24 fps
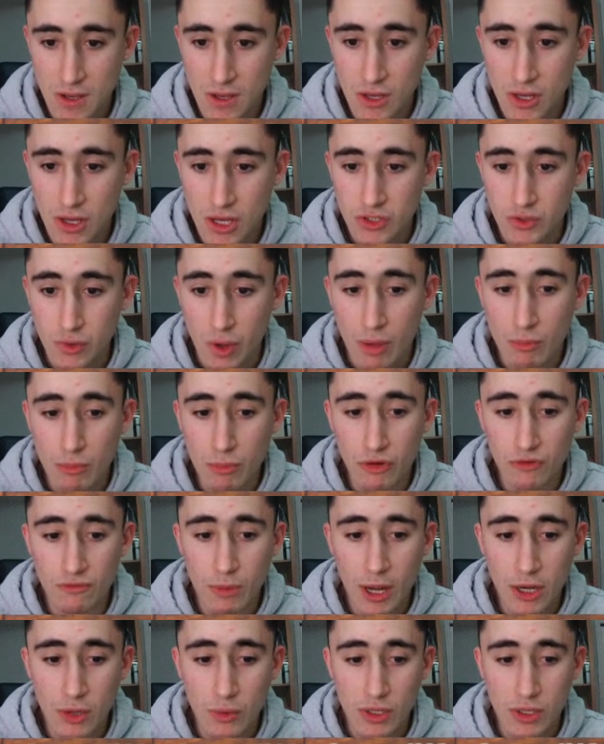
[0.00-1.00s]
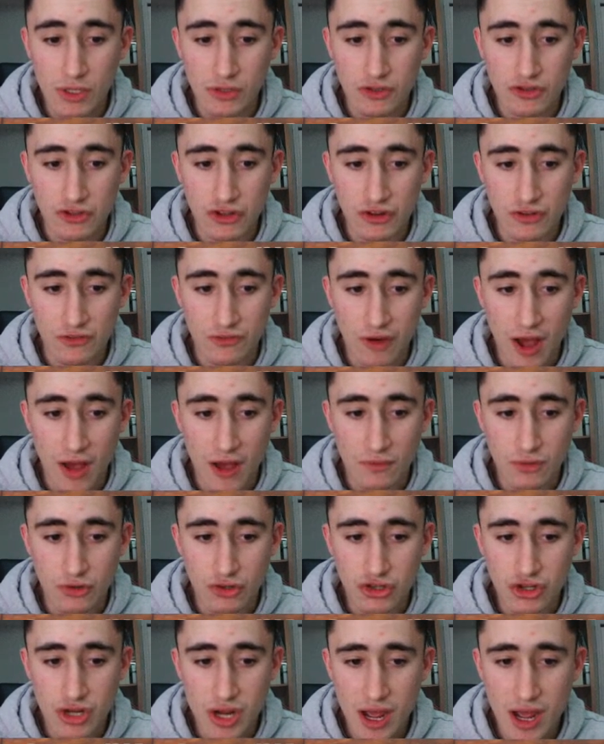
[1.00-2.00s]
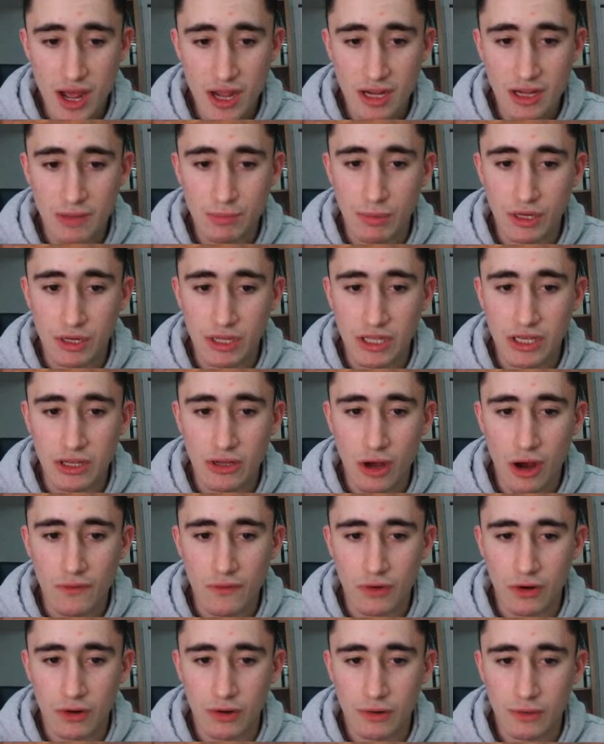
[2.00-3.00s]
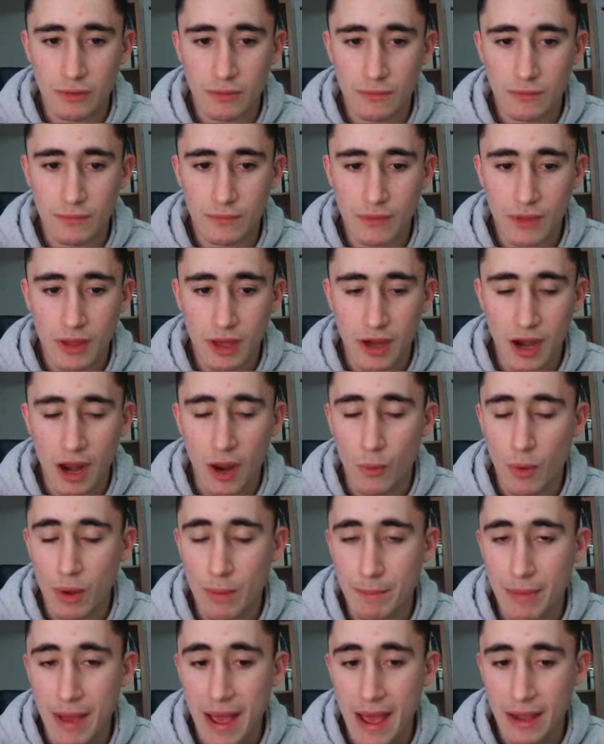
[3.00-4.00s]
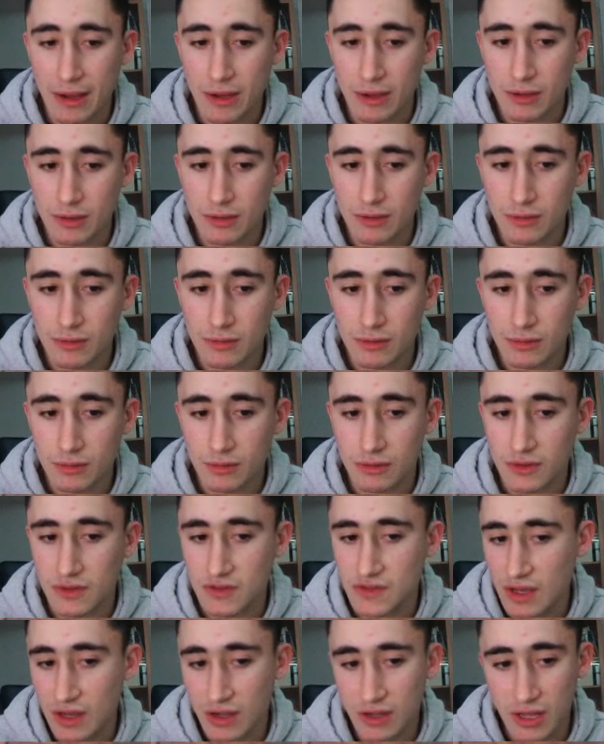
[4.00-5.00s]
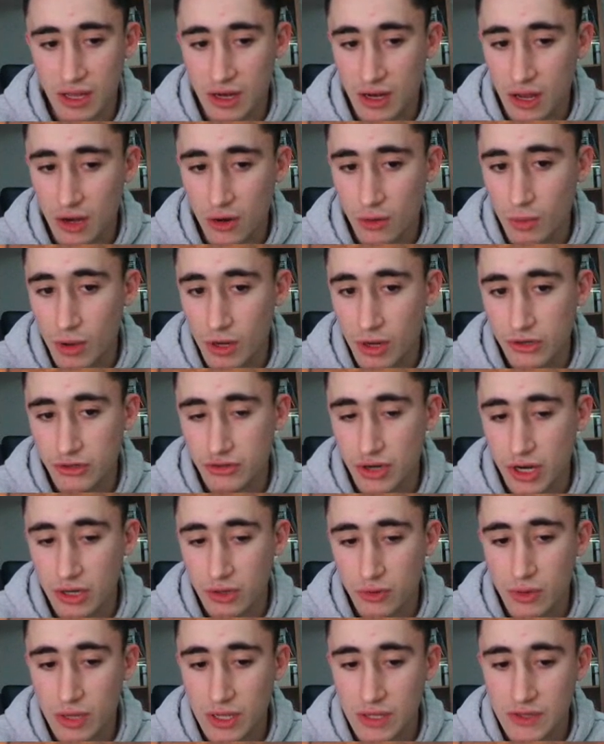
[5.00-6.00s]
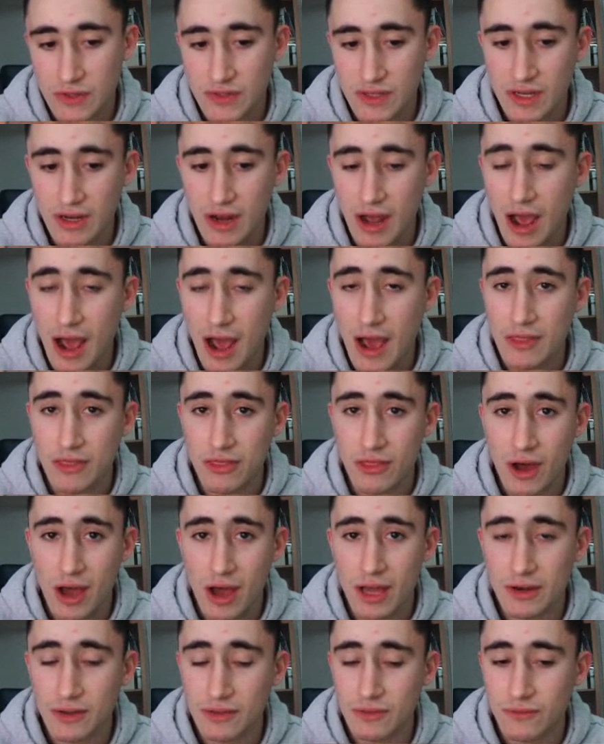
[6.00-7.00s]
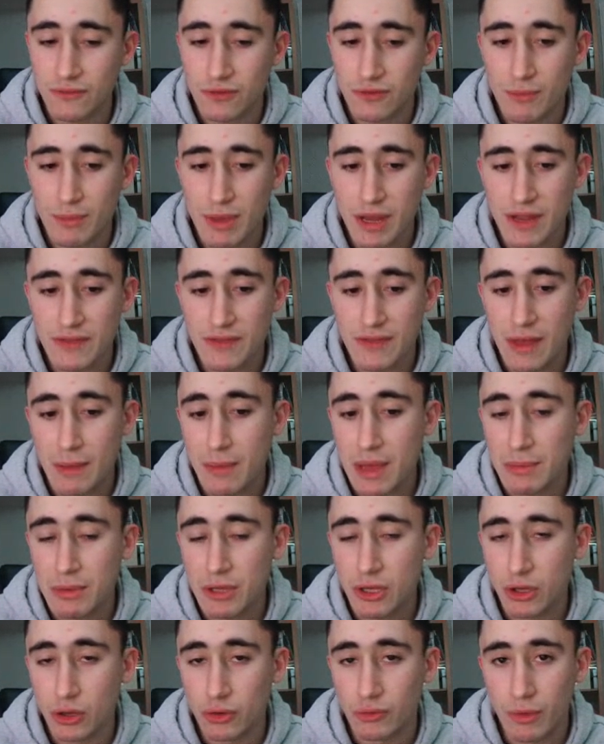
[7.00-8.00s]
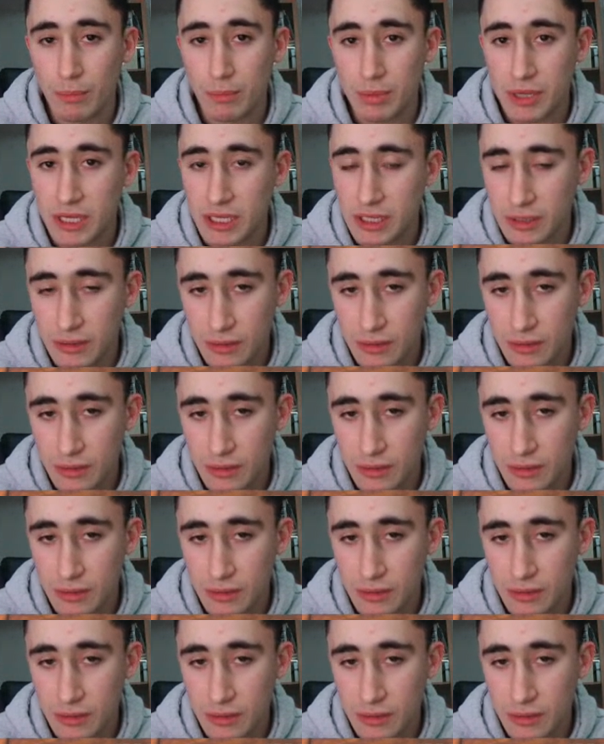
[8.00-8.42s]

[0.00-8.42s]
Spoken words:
So I moved my queen to g5 with check, but he covered, and I went back. Because, again, I don't want to trade queens. And I thought for a minute that maybe he'll repeat.